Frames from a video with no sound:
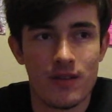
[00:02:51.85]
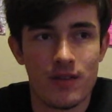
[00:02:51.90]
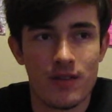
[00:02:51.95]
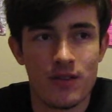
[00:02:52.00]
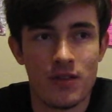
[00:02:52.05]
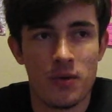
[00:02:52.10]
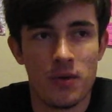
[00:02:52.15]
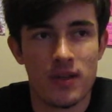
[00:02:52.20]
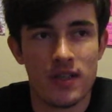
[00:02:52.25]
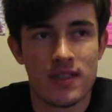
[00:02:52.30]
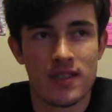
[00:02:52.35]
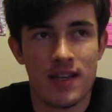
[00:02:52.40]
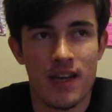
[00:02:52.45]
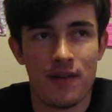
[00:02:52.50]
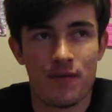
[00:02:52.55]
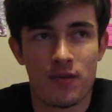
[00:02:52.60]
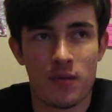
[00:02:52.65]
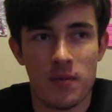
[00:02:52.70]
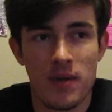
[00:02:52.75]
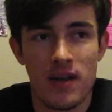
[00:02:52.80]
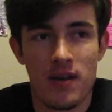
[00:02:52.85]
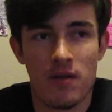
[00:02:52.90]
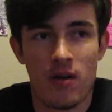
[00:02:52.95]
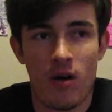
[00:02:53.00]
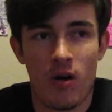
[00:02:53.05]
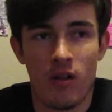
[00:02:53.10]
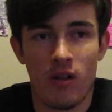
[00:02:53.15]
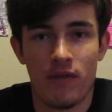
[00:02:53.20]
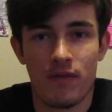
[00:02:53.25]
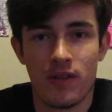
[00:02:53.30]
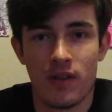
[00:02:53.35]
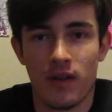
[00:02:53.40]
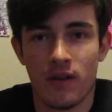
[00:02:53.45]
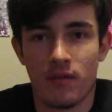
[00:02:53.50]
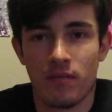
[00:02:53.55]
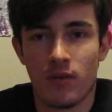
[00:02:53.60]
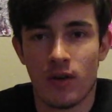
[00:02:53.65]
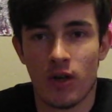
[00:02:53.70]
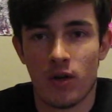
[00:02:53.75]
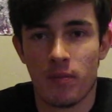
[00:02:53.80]
to an extent, for me, all of the
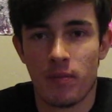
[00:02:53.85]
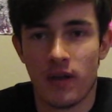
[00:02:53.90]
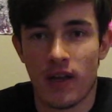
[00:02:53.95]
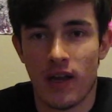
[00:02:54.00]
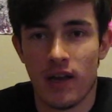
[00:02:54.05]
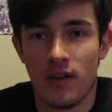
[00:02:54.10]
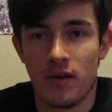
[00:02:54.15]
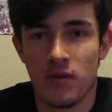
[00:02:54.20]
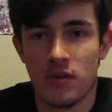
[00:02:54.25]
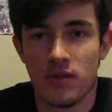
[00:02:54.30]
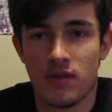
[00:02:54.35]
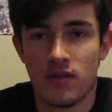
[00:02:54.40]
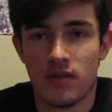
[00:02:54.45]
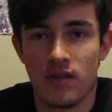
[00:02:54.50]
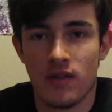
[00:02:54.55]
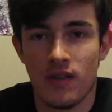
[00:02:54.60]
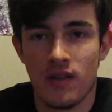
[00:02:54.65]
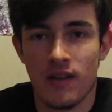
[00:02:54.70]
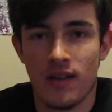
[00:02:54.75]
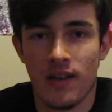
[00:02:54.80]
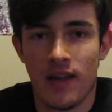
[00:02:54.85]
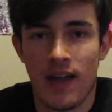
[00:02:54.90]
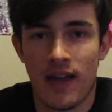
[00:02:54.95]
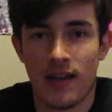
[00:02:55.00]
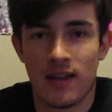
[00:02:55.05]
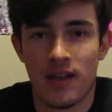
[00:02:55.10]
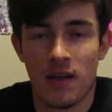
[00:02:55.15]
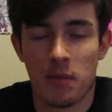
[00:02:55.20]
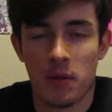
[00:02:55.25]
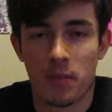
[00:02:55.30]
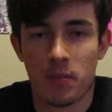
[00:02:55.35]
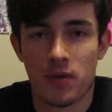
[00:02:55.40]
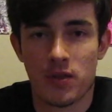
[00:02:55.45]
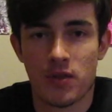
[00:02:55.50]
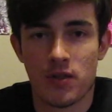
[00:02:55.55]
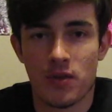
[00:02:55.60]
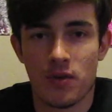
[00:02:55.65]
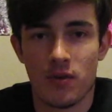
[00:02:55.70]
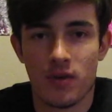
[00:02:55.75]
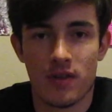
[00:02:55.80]
herping I do is in academic
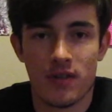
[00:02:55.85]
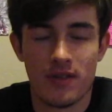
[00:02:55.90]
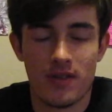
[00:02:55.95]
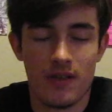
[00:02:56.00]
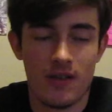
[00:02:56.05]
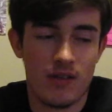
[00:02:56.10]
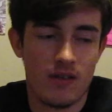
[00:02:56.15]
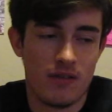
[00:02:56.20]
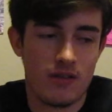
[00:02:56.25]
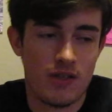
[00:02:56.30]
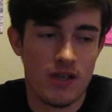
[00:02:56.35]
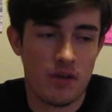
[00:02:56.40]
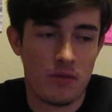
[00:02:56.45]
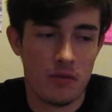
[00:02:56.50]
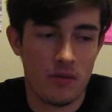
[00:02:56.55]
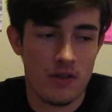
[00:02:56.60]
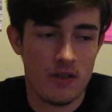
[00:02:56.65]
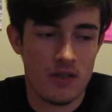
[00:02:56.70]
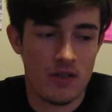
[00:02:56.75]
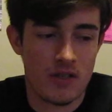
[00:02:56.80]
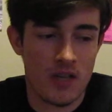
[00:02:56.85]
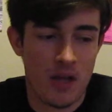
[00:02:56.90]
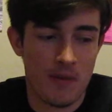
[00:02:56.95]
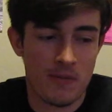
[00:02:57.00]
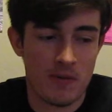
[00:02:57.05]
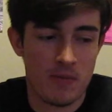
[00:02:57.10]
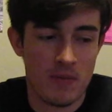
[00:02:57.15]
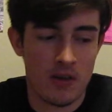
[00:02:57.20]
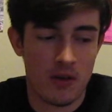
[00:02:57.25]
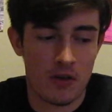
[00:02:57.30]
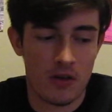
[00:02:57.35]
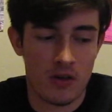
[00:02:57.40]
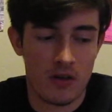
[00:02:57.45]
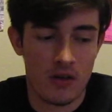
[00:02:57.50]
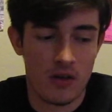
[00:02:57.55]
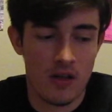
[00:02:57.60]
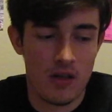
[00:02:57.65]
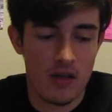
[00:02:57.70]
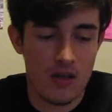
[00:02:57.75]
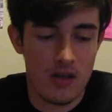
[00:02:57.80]
pursuit because in general, it just helps me learn,